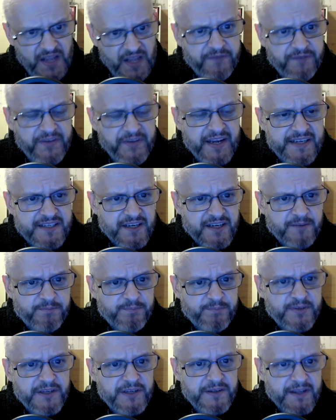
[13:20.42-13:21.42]
I think he's a
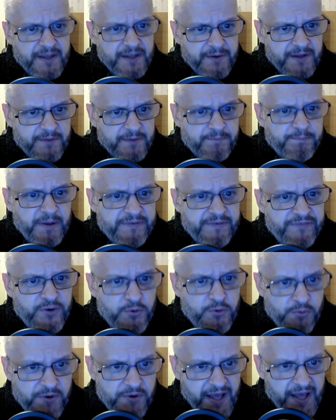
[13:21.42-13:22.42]
complete
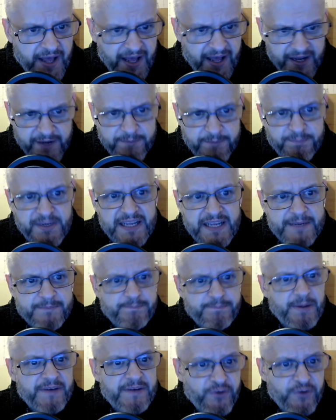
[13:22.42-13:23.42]
buffoon,
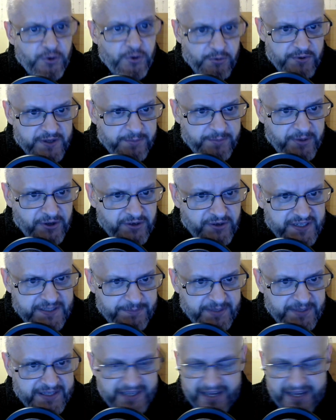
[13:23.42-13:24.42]
to be
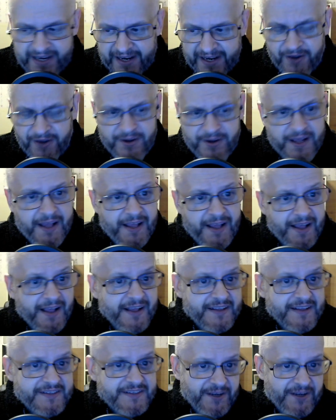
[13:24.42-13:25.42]
honest, but there you go.
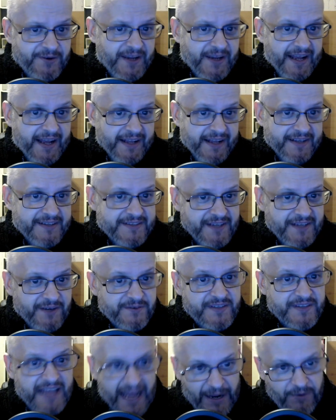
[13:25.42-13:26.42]
So yeah,
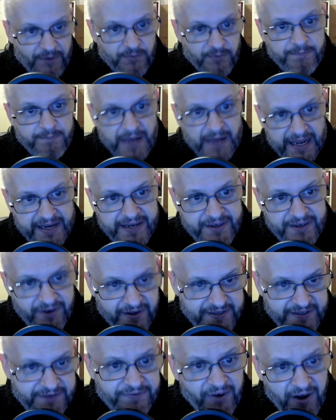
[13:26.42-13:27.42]
so that back in
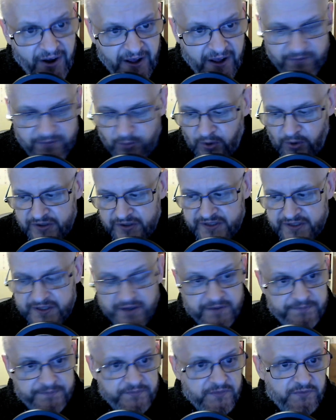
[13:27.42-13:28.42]
95 was
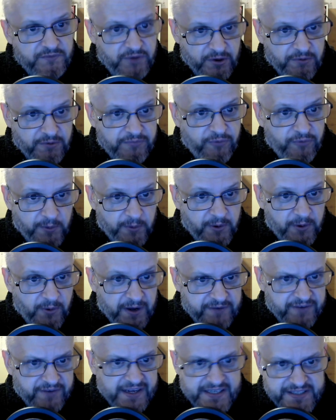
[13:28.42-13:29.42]
real Formula
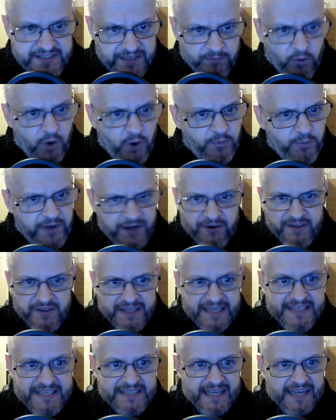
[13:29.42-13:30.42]
One racing. What we got
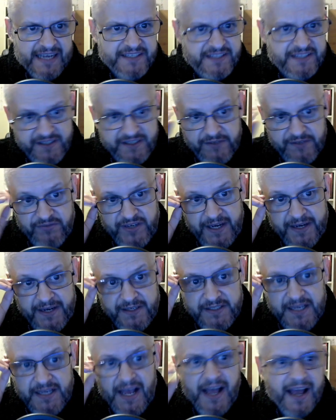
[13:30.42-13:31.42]
these days is just
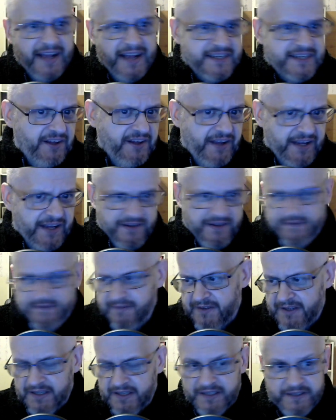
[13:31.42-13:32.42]
ridiculous. It's like
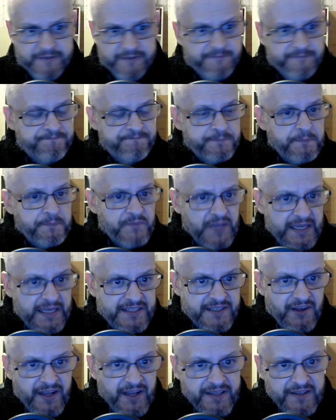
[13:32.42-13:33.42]

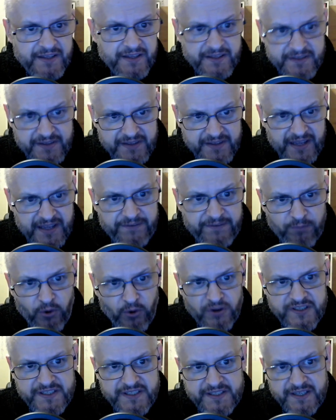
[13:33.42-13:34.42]
they
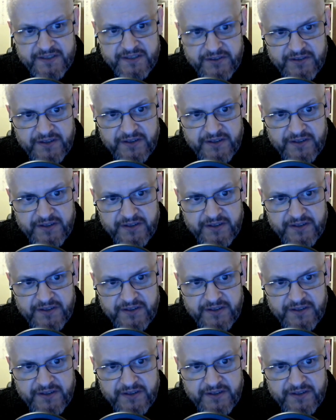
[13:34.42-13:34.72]
watched